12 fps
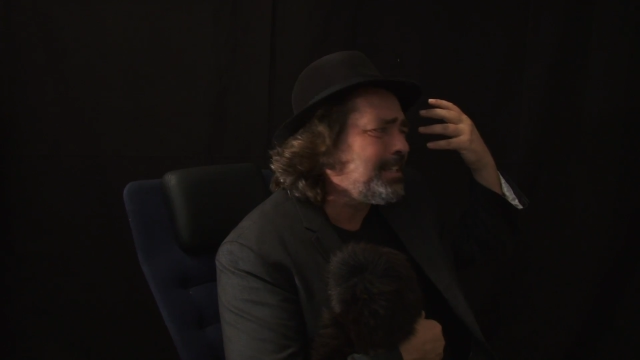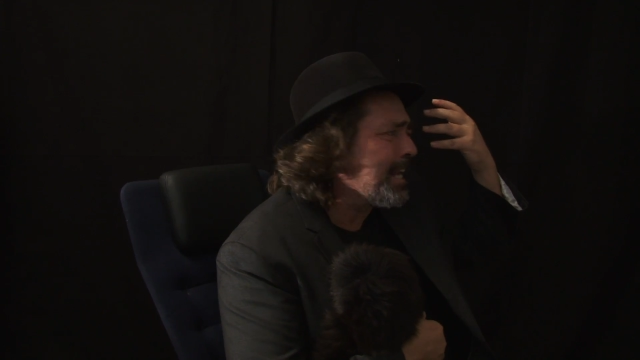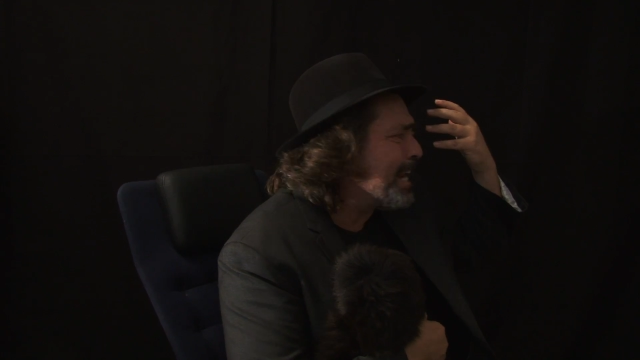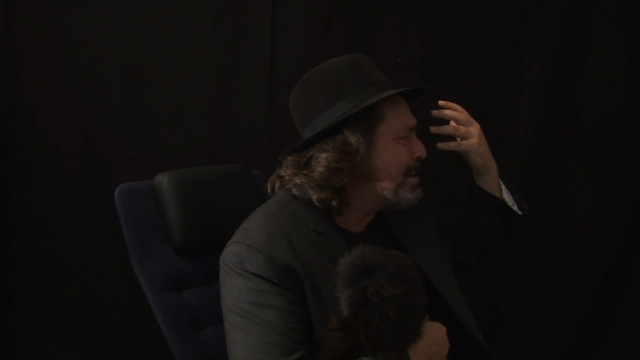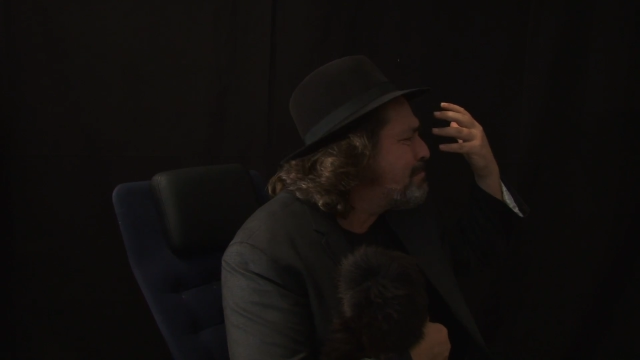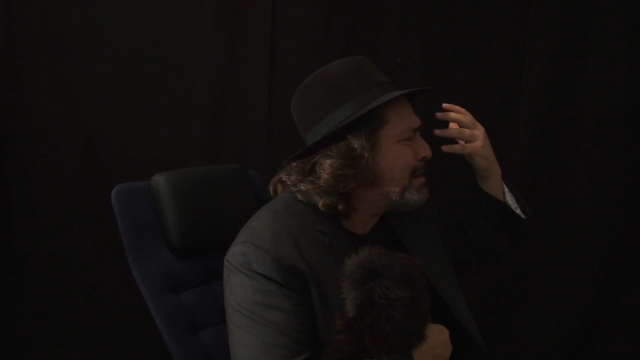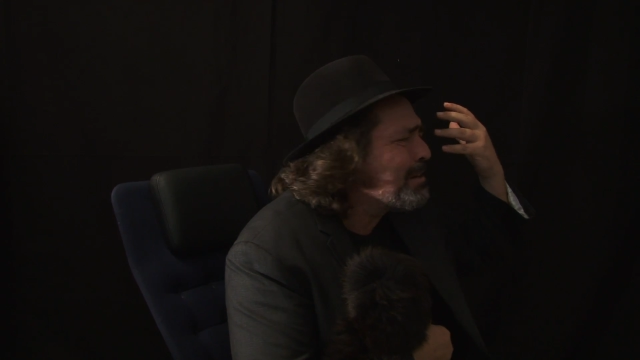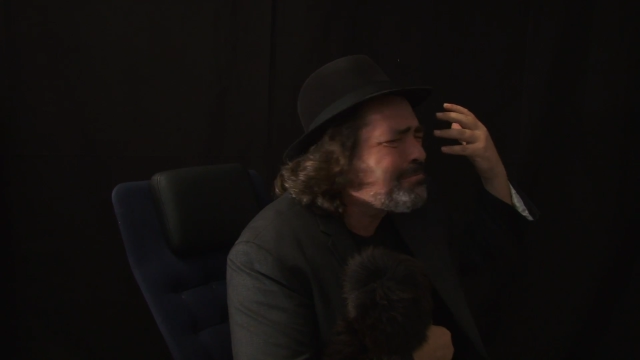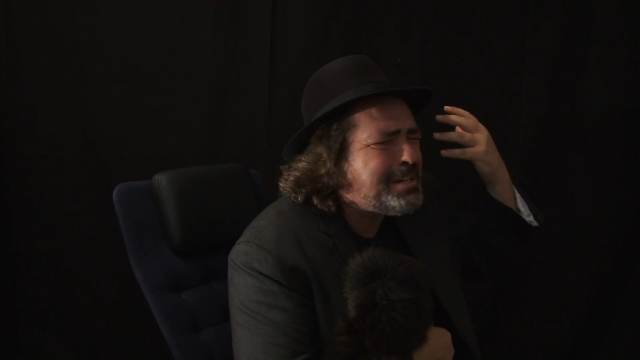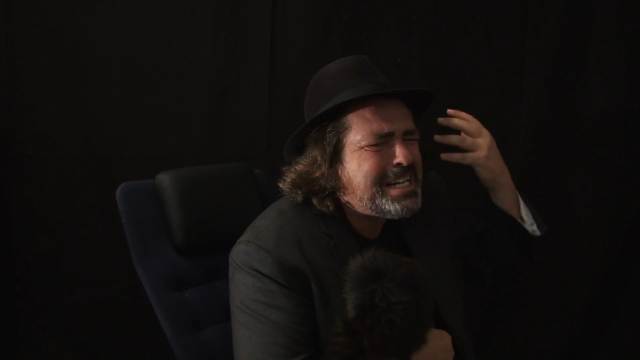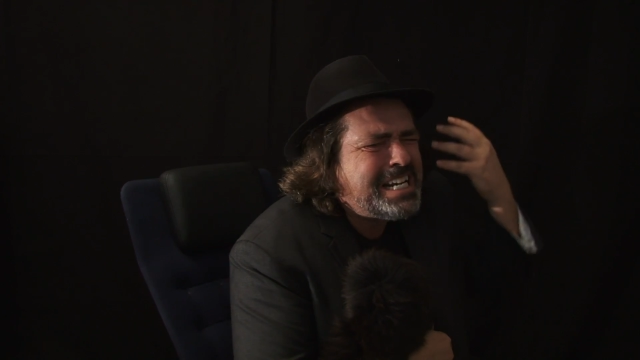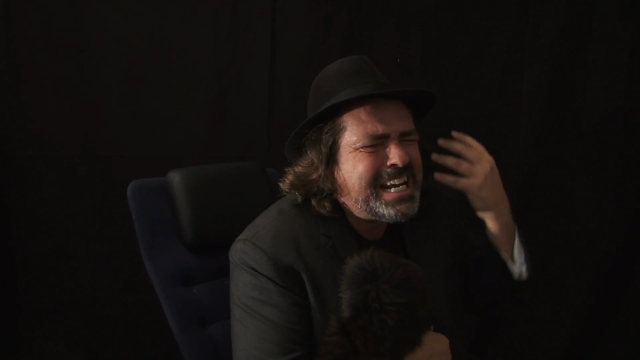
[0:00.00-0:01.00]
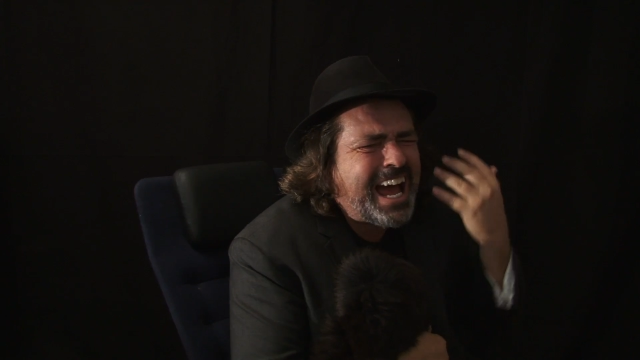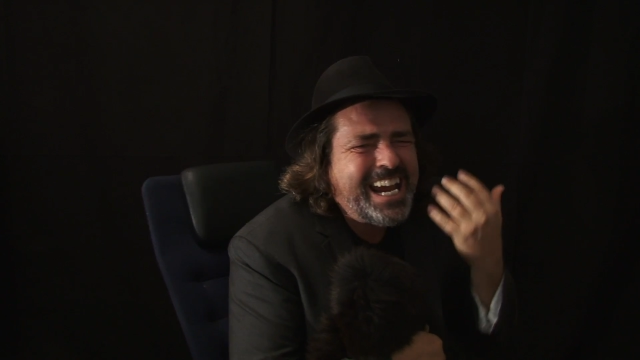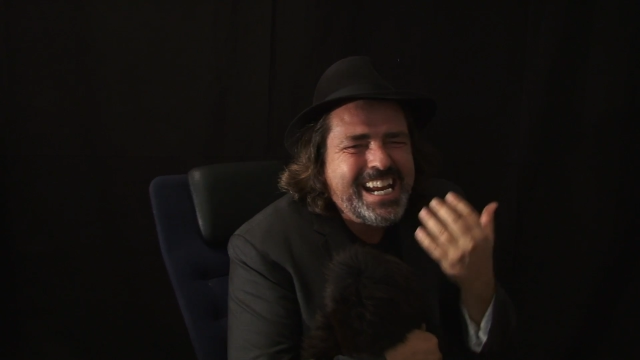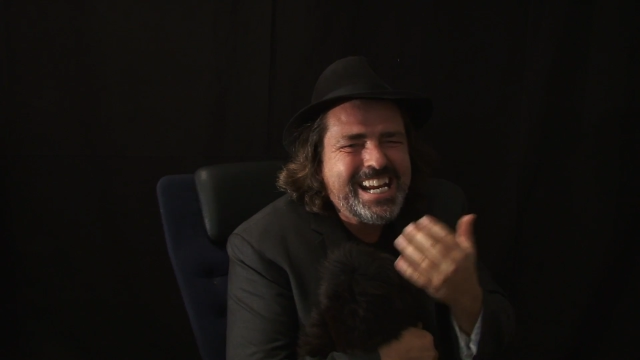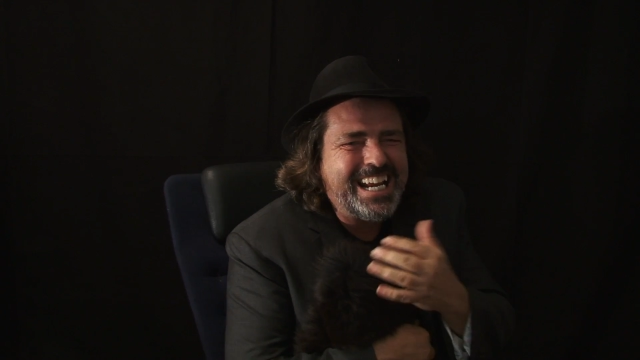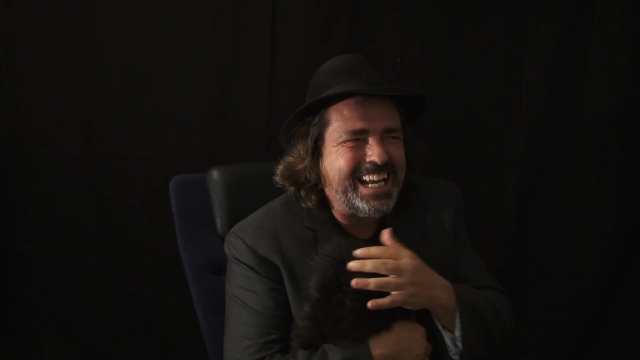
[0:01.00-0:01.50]
that anybody would
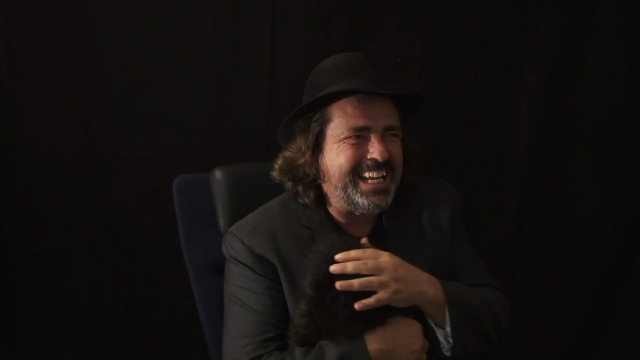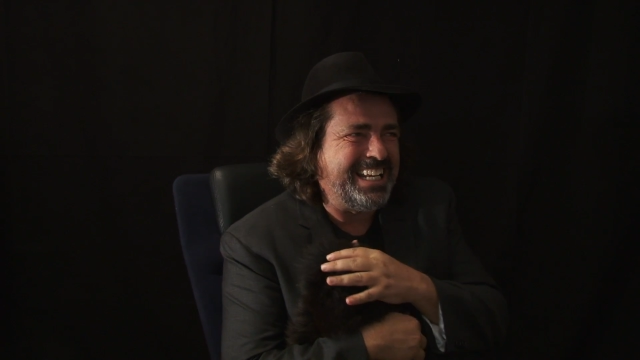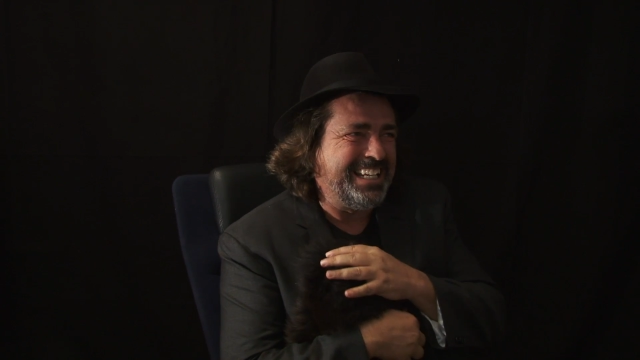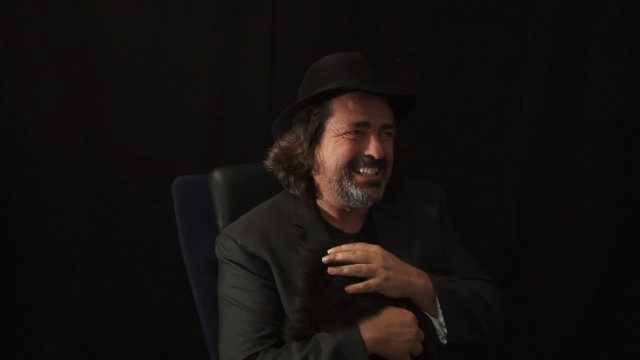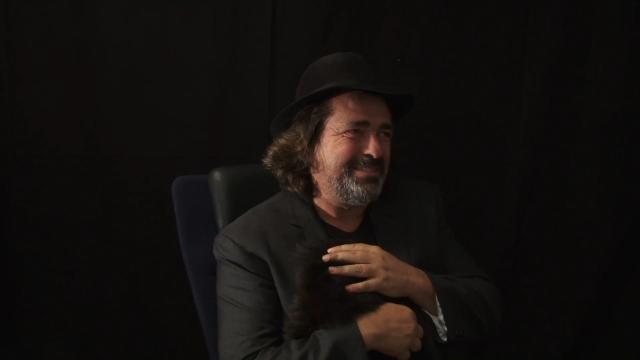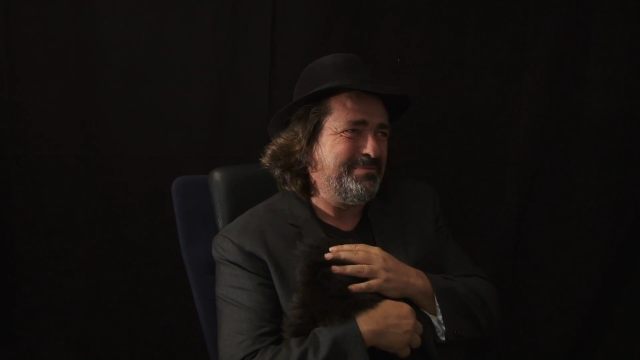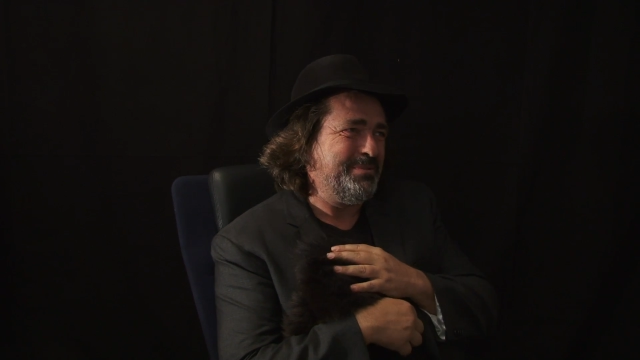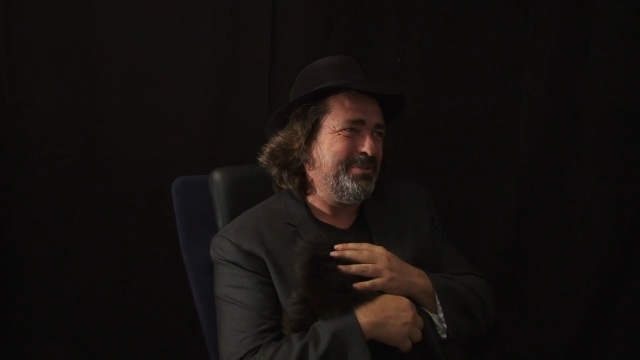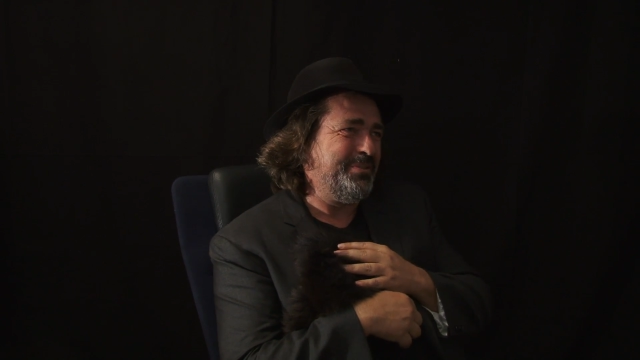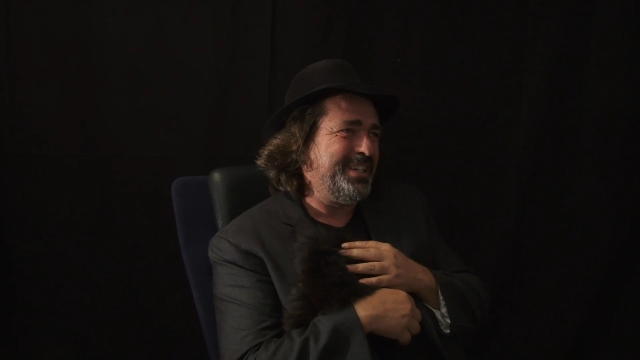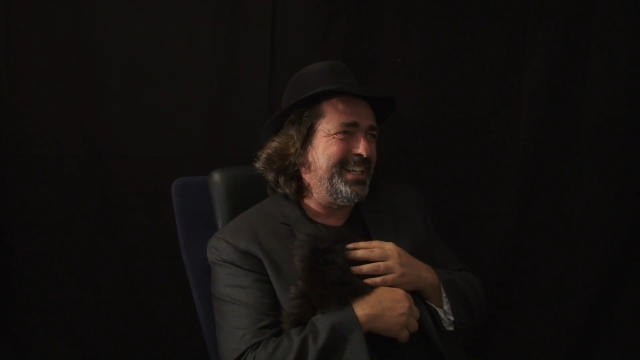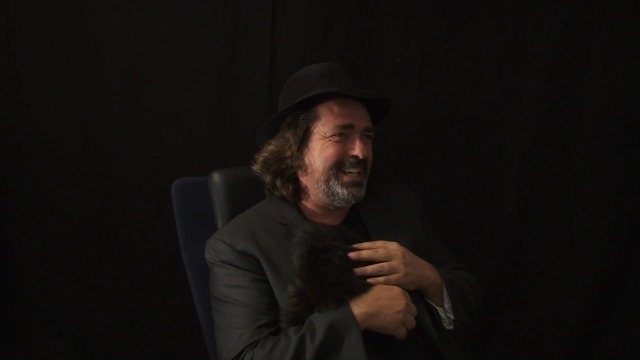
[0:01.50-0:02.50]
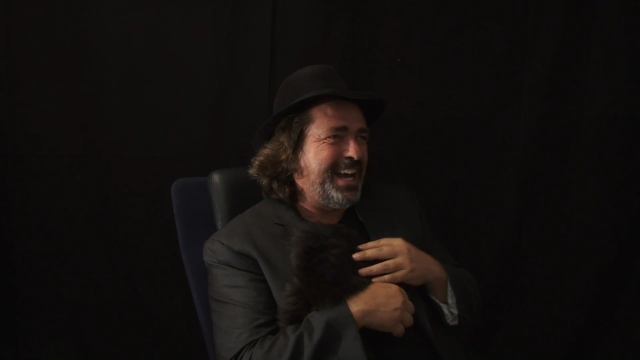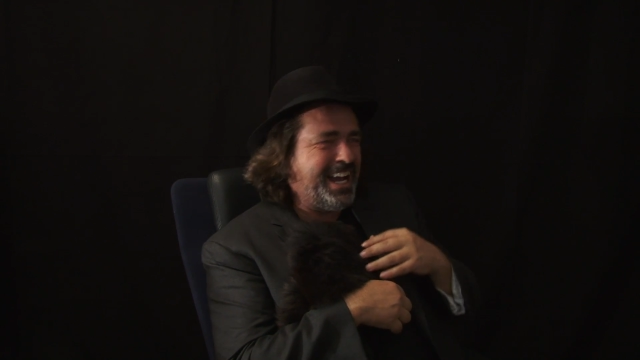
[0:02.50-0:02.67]
like this movie.